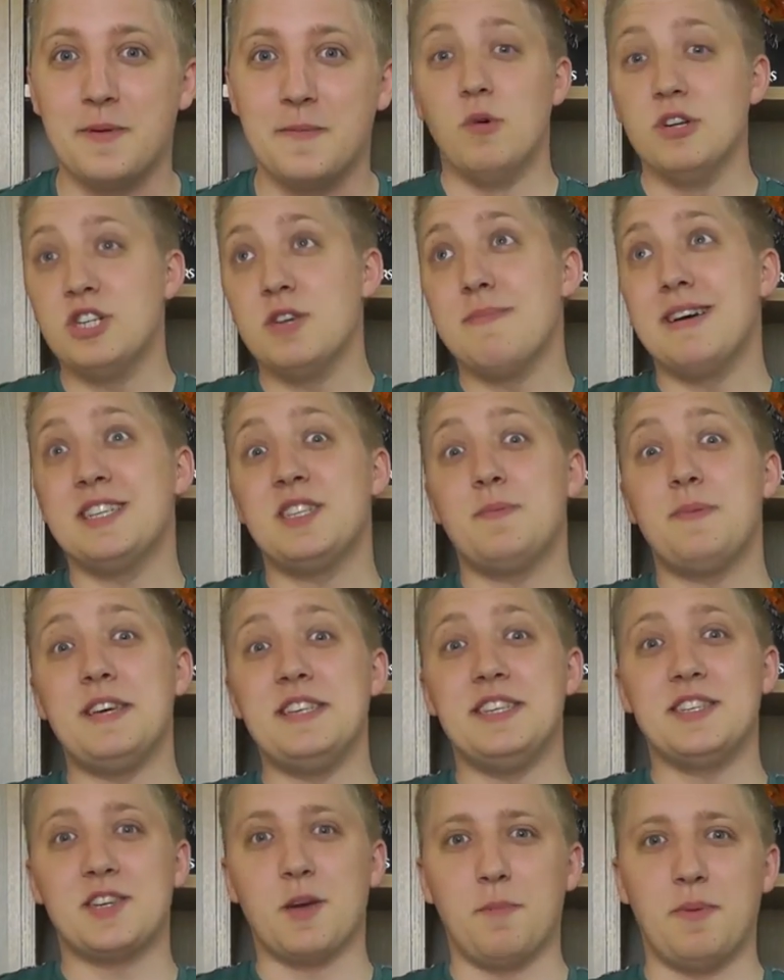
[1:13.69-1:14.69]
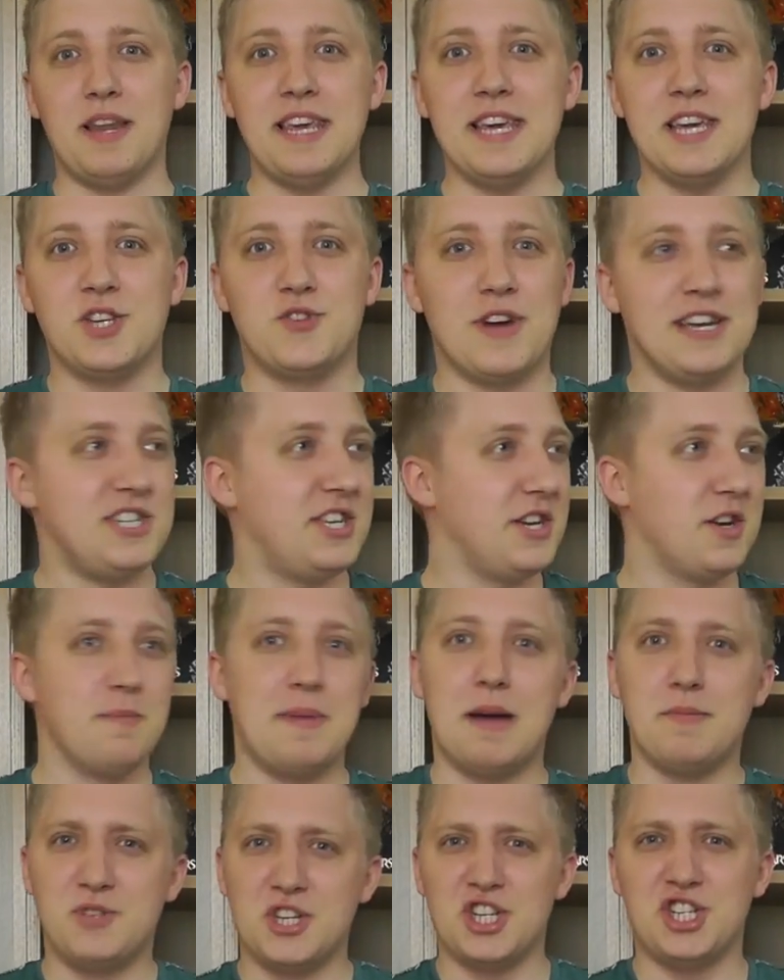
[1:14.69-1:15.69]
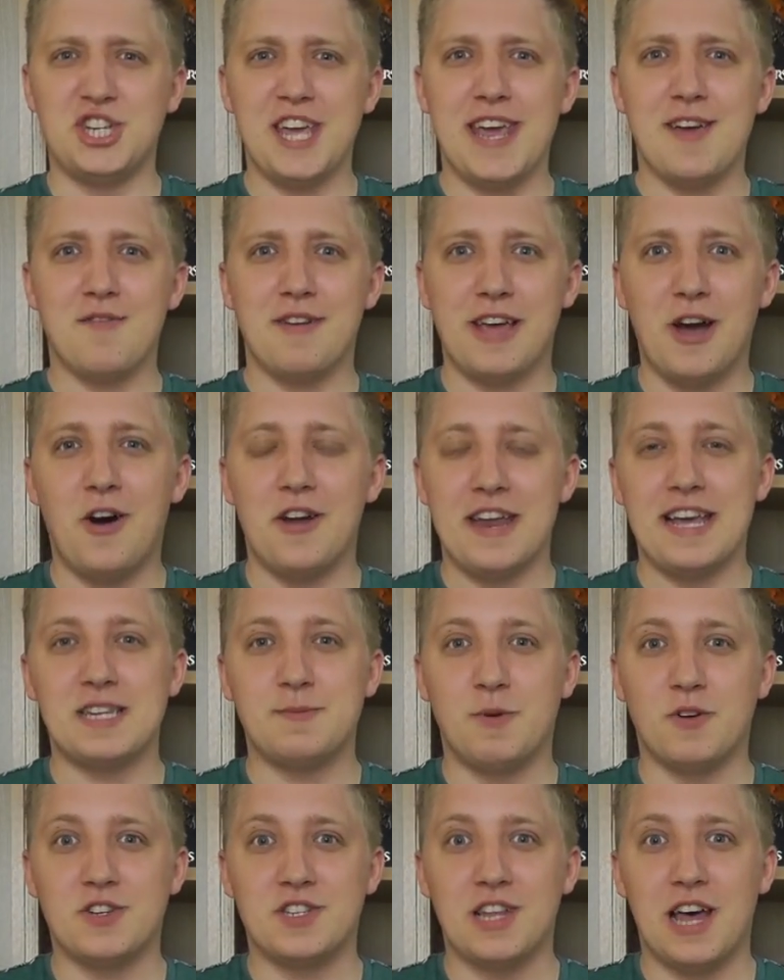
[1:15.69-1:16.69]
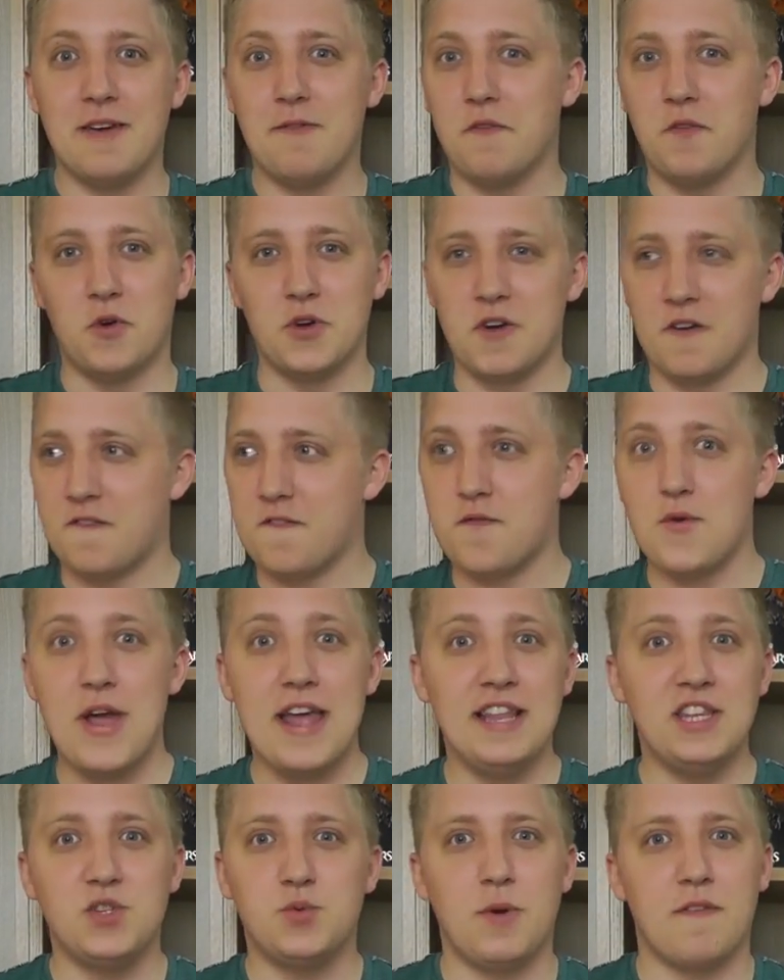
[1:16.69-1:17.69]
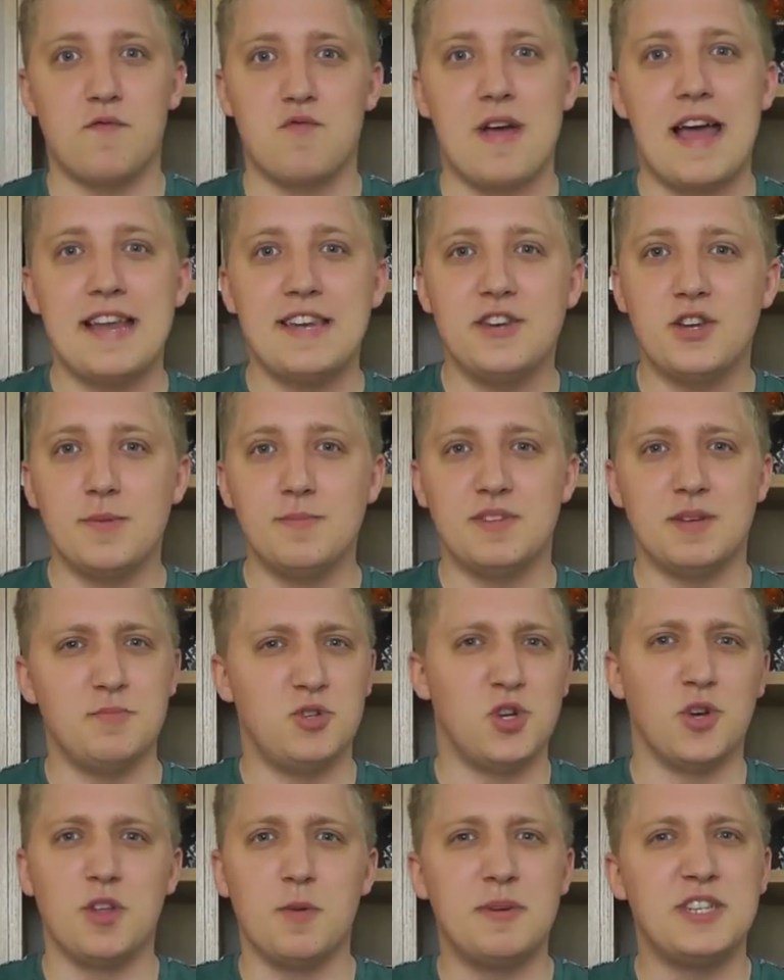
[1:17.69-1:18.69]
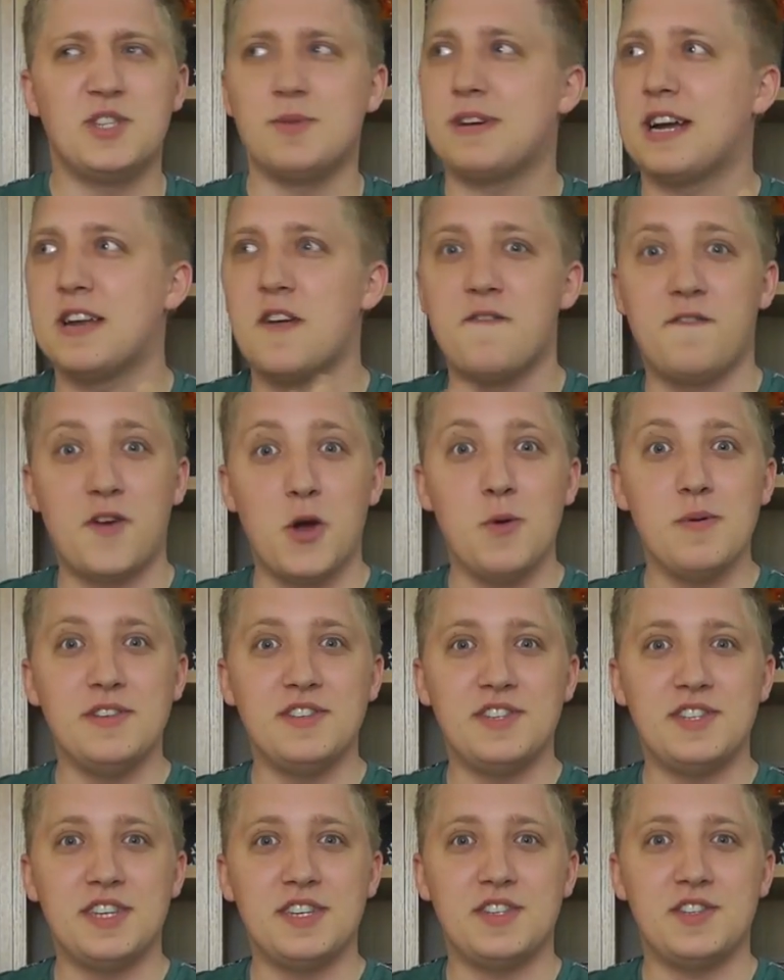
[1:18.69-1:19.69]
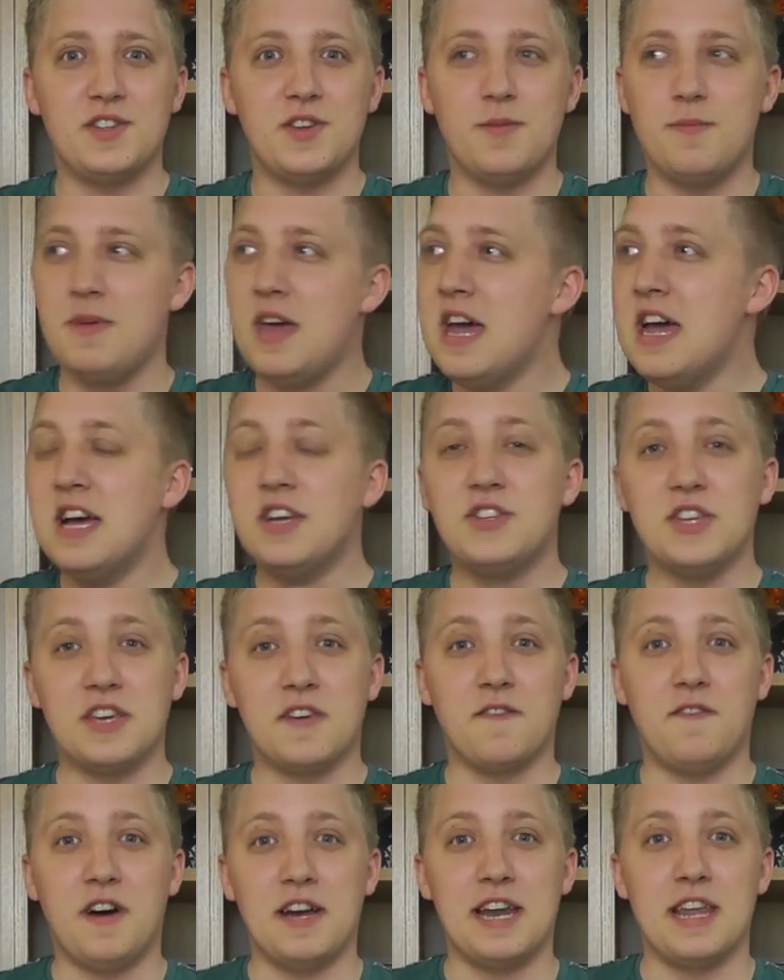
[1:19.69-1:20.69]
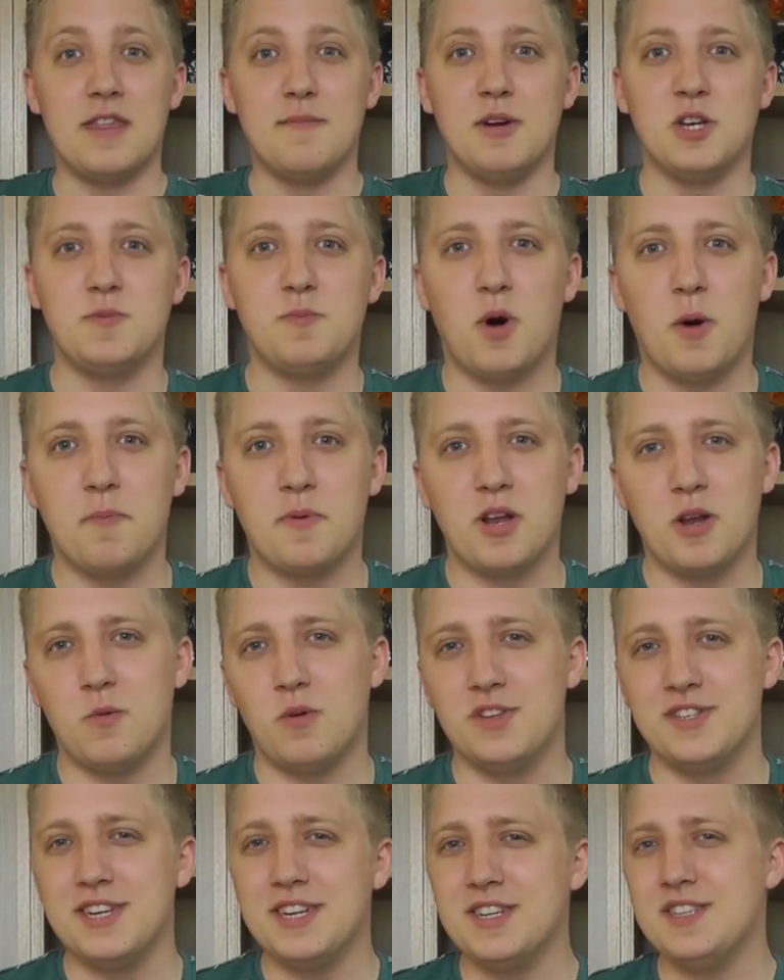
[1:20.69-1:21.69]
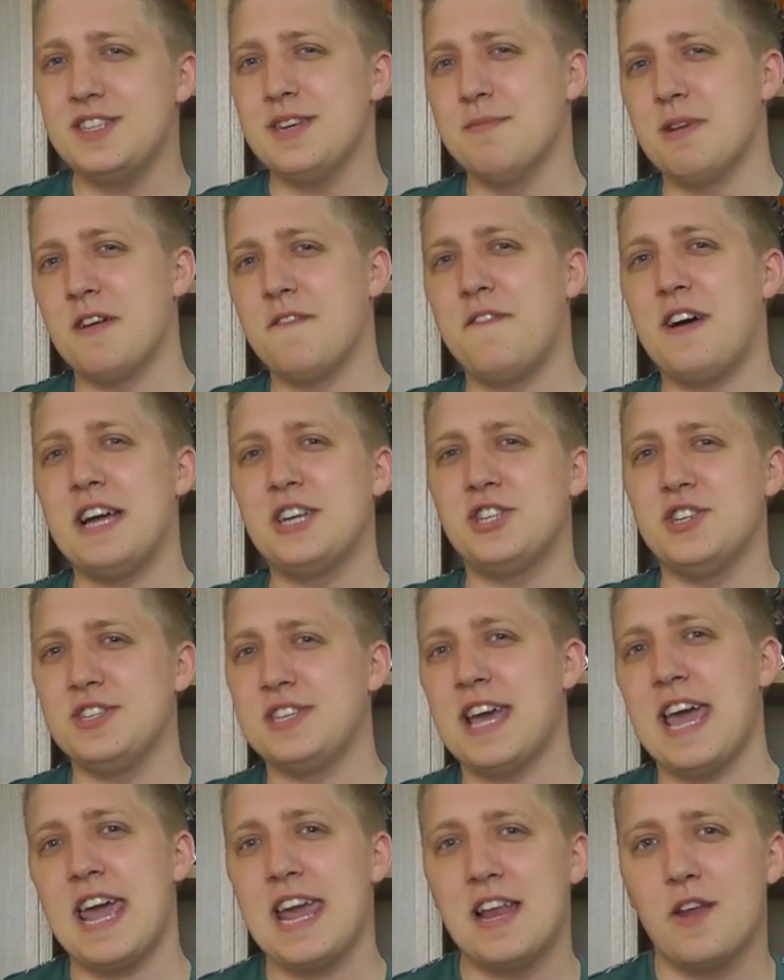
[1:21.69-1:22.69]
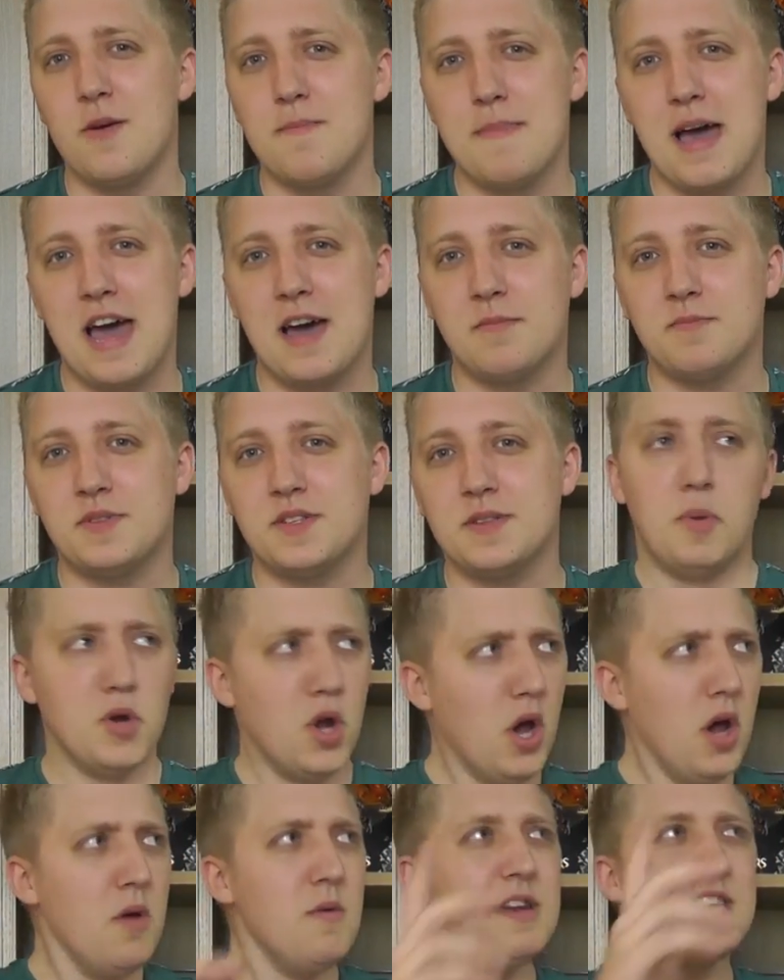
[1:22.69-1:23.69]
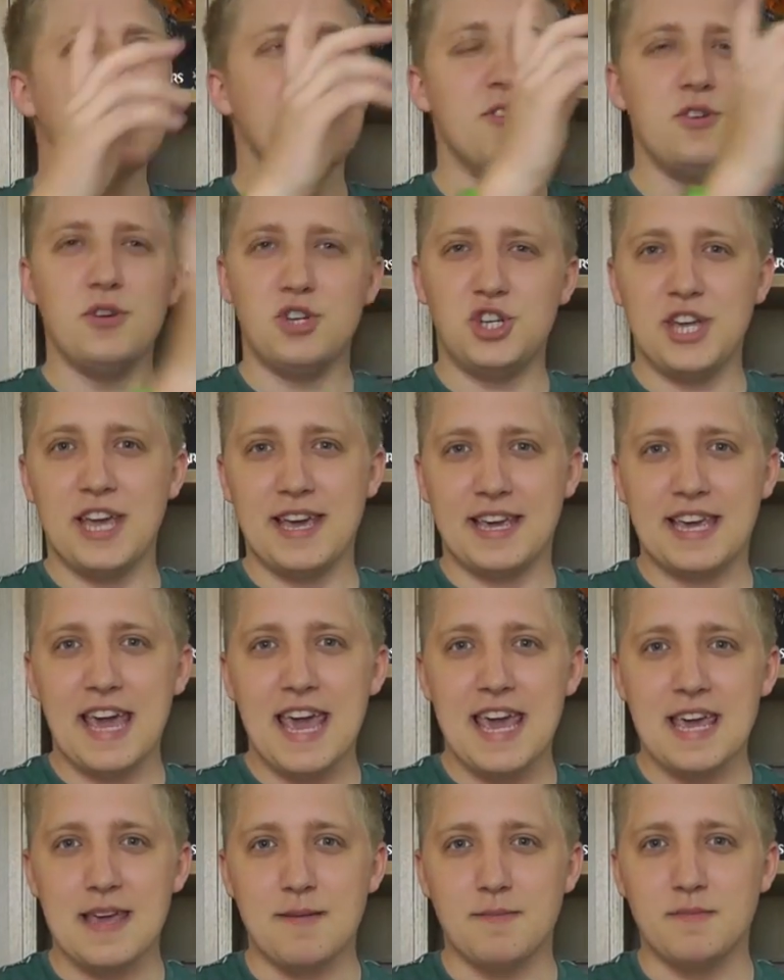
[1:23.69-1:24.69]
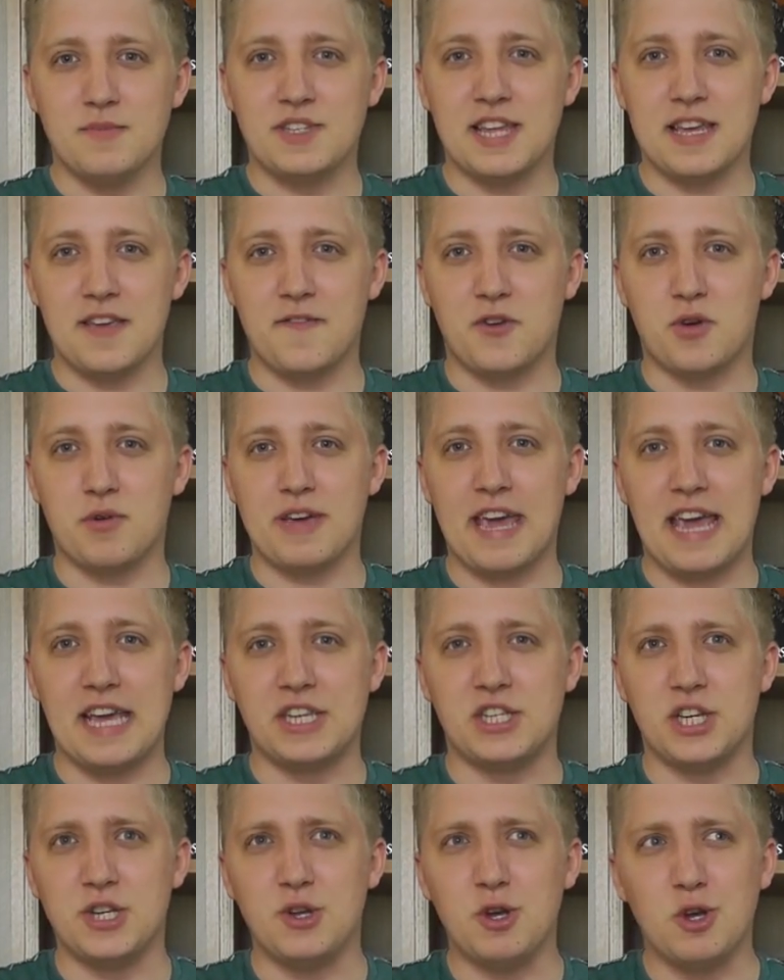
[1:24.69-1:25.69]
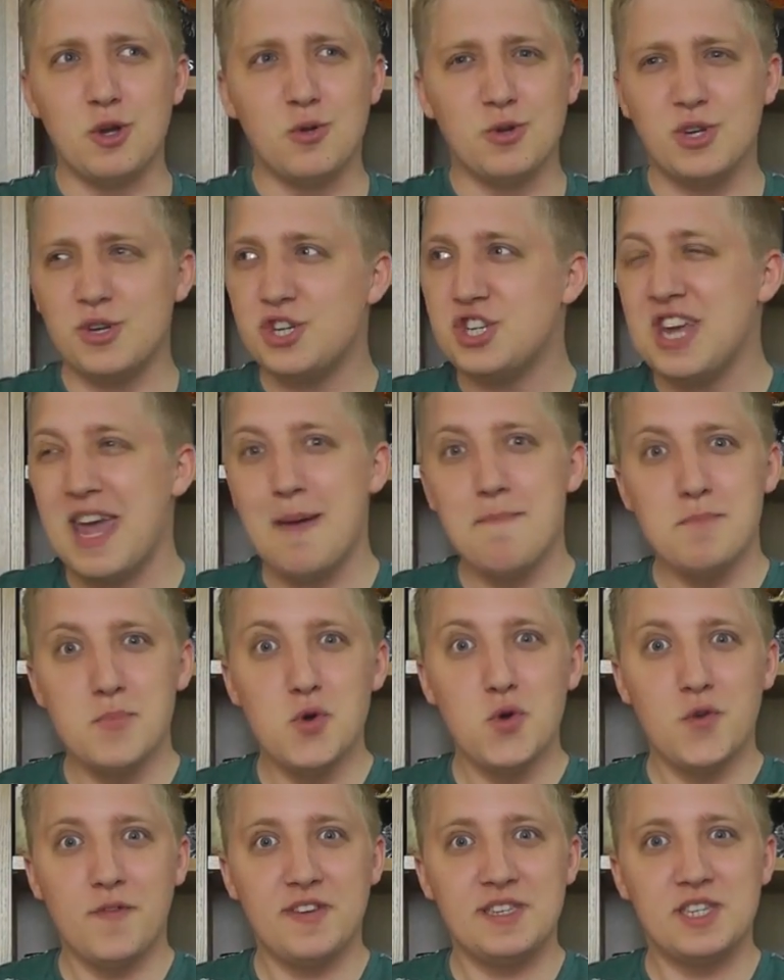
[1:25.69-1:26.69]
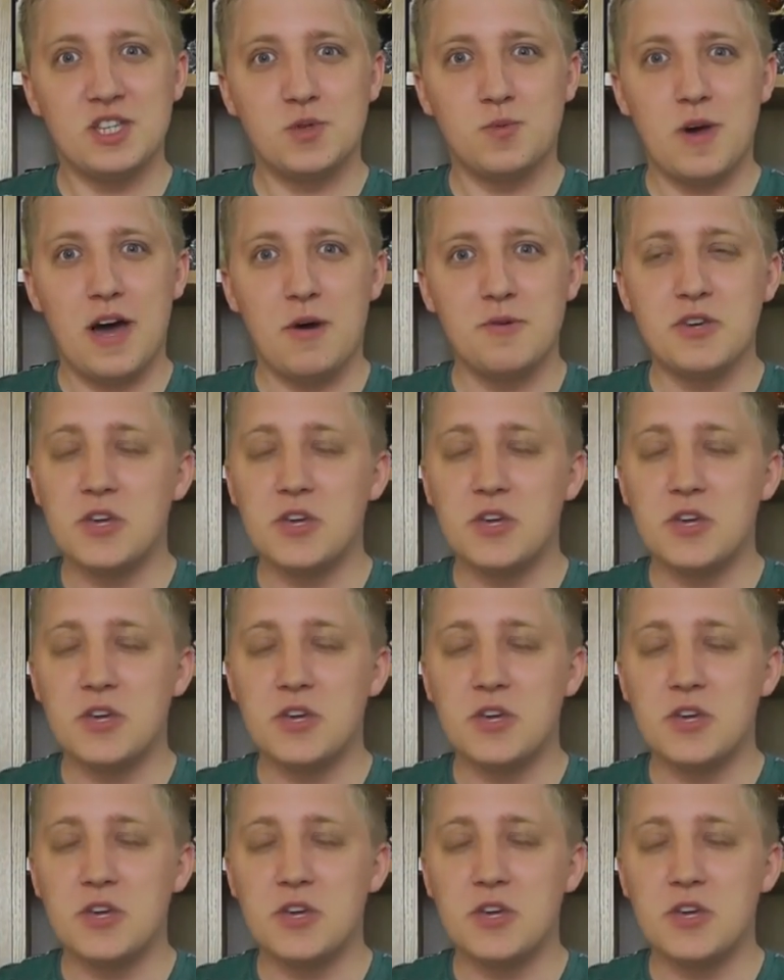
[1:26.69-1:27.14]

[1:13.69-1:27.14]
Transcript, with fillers: And once your masterpiece is completed, you're actually going to be able to share it on Xbox Live with all your friends, with randoms. I'm sure there'll be some kind of voting system so you can find out the most popular ones in a similar fashion to Halo Maps. But not only can you share games that you've created, you can also share movies as well.